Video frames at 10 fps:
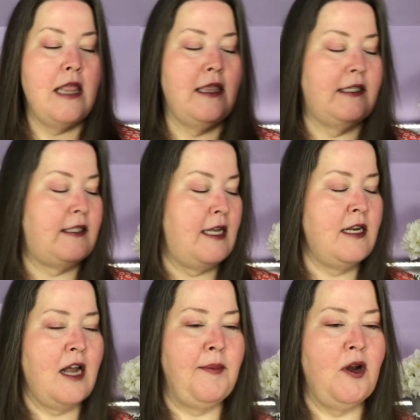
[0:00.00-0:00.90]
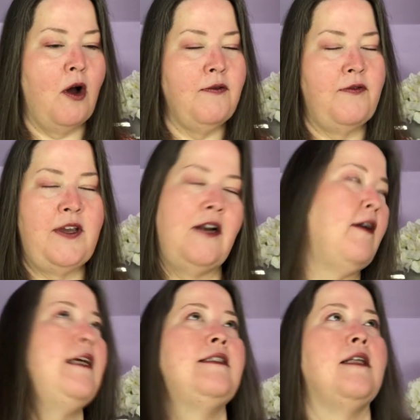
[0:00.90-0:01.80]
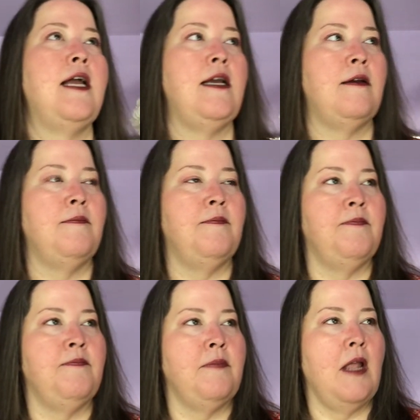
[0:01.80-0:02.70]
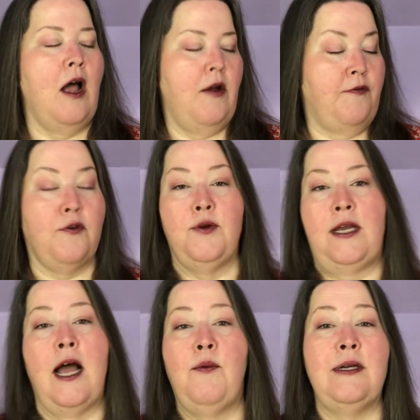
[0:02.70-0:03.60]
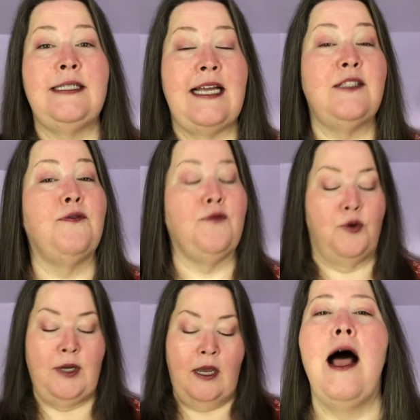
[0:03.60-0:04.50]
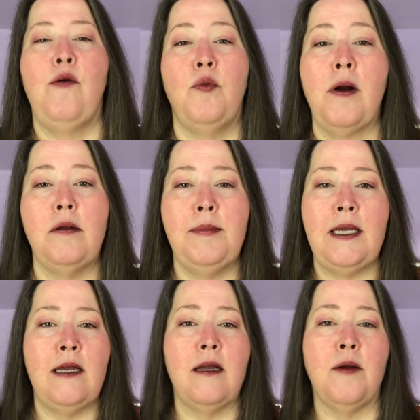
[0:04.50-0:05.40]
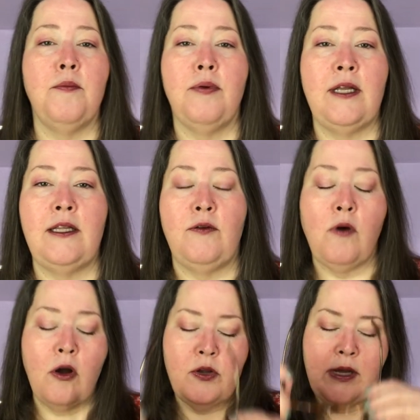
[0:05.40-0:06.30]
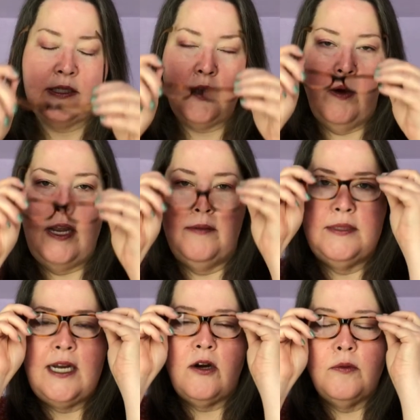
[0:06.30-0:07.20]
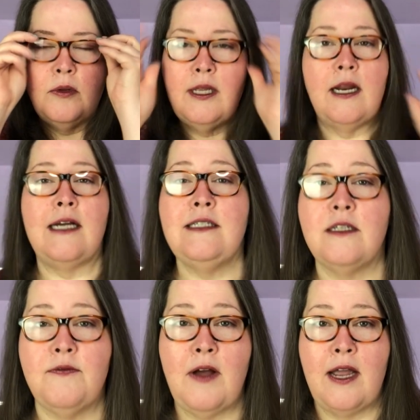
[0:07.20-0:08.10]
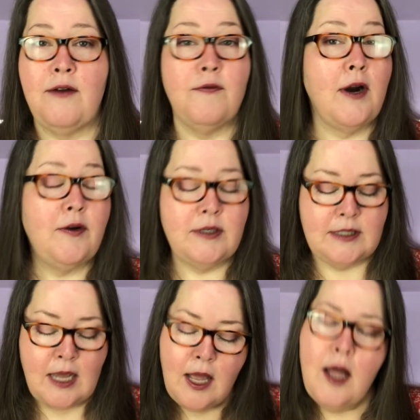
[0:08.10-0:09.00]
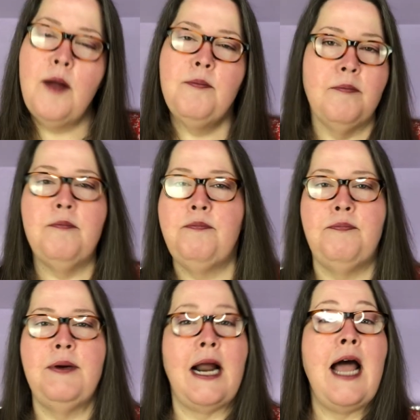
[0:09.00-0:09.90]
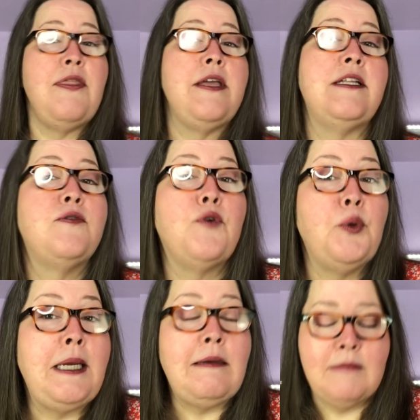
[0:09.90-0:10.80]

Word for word: The scent coming off of here is like fruity. I want to say it's fruity. I will probably be completely wrong. You guys know I am terrible at identifying fragrance, but I think it's fruity.